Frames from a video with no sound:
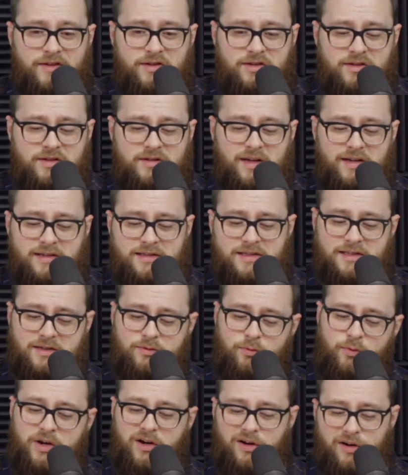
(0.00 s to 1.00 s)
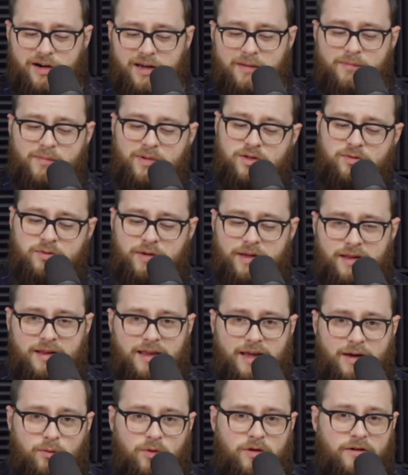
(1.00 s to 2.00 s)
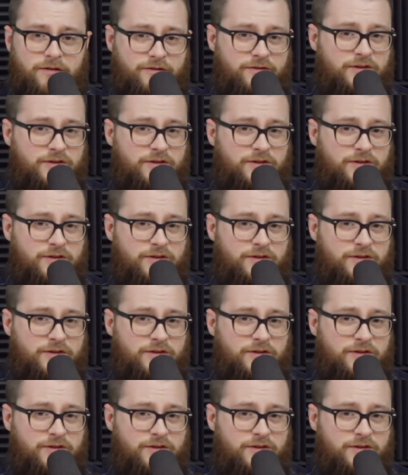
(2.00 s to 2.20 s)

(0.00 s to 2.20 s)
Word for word: it does this weird in between thing where it